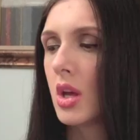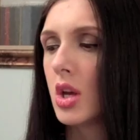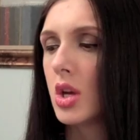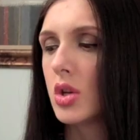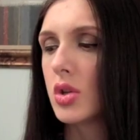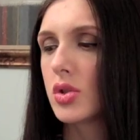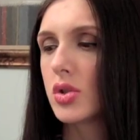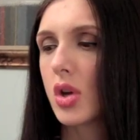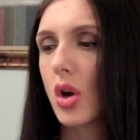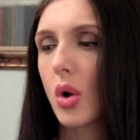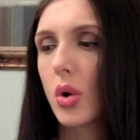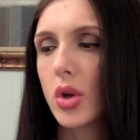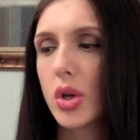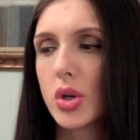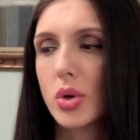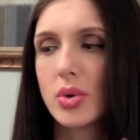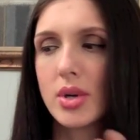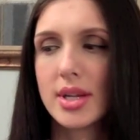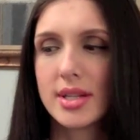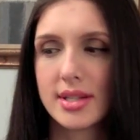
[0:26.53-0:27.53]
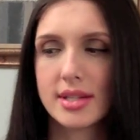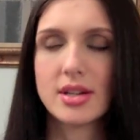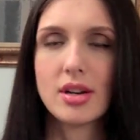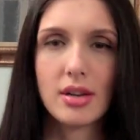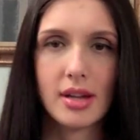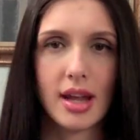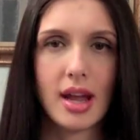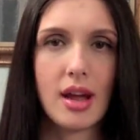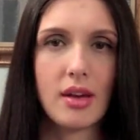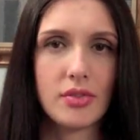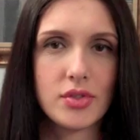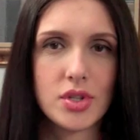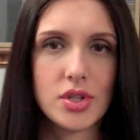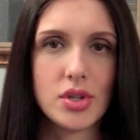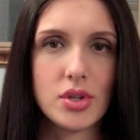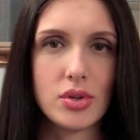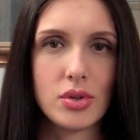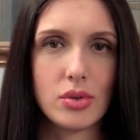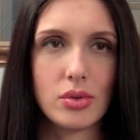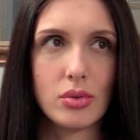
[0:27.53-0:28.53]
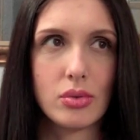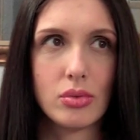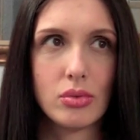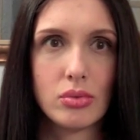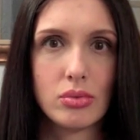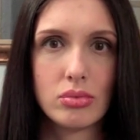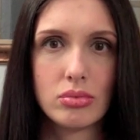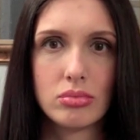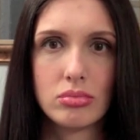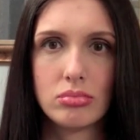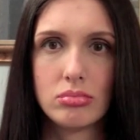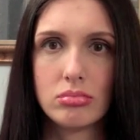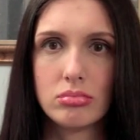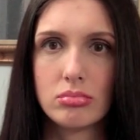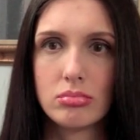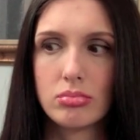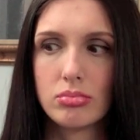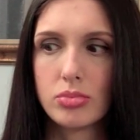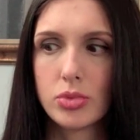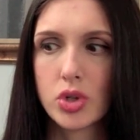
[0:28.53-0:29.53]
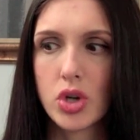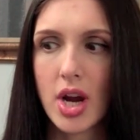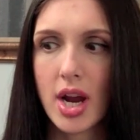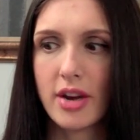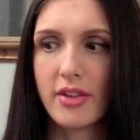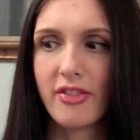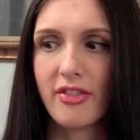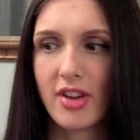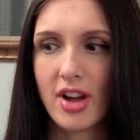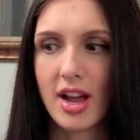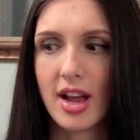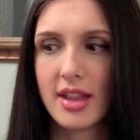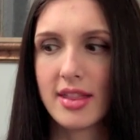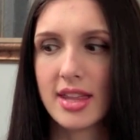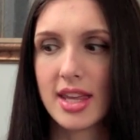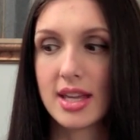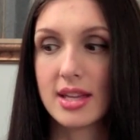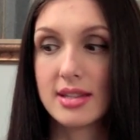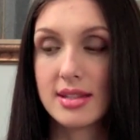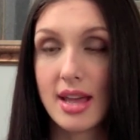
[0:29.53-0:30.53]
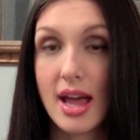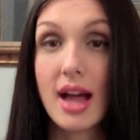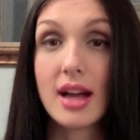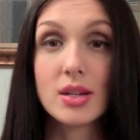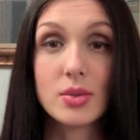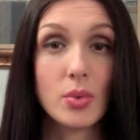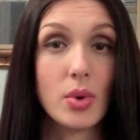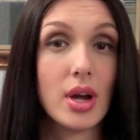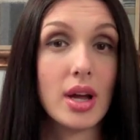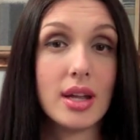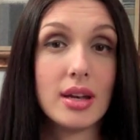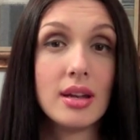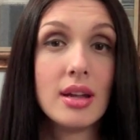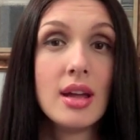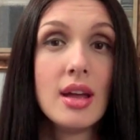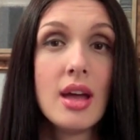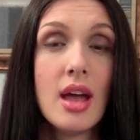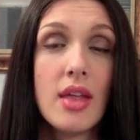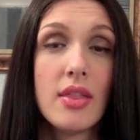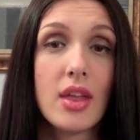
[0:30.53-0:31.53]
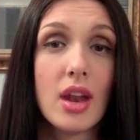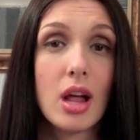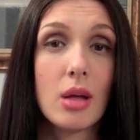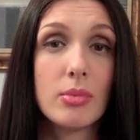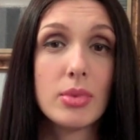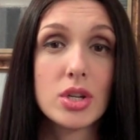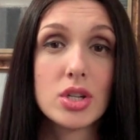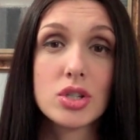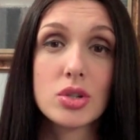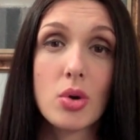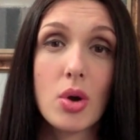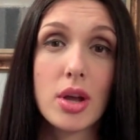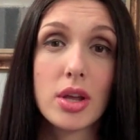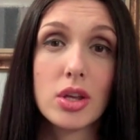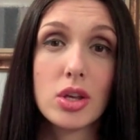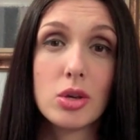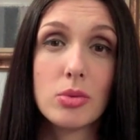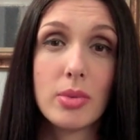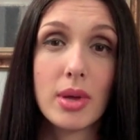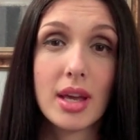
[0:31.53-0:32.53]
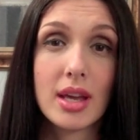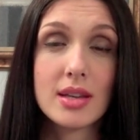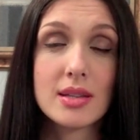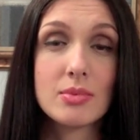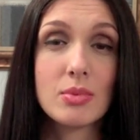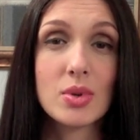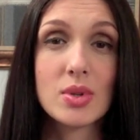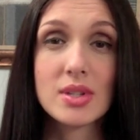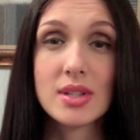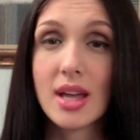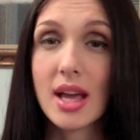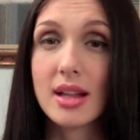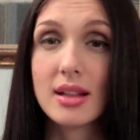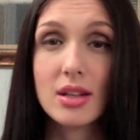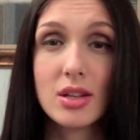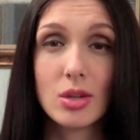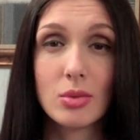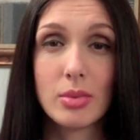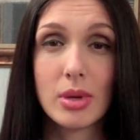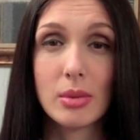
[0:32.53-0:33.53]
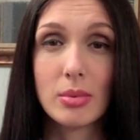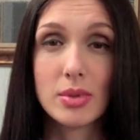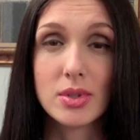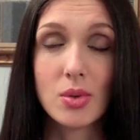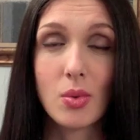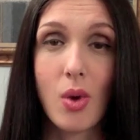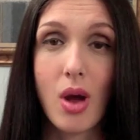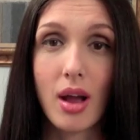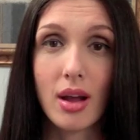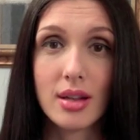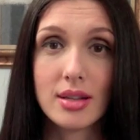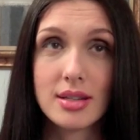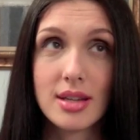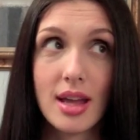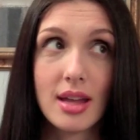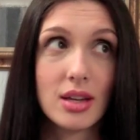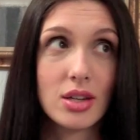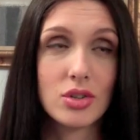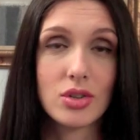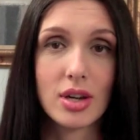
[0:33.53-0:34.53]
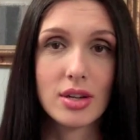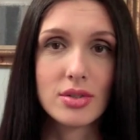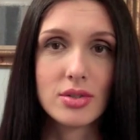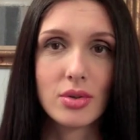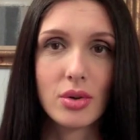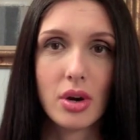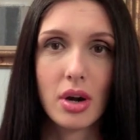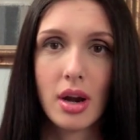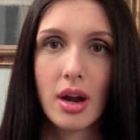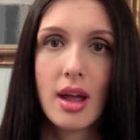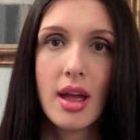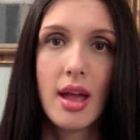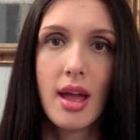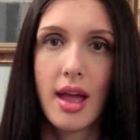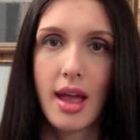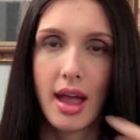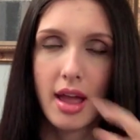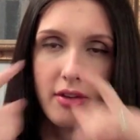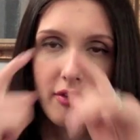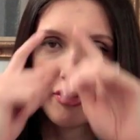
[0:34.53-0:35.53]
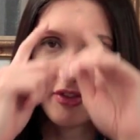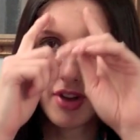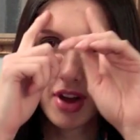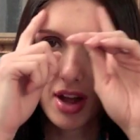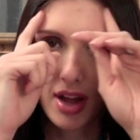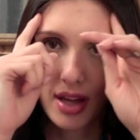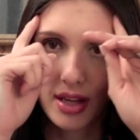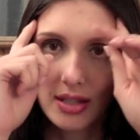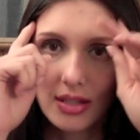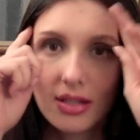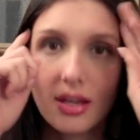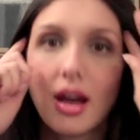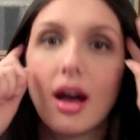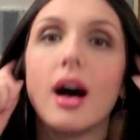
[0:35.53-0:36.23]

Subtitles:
So you don't necessarily have to try to find the exact one that I'll be showing you, because most likely you'll be able to walk into any drugstore and find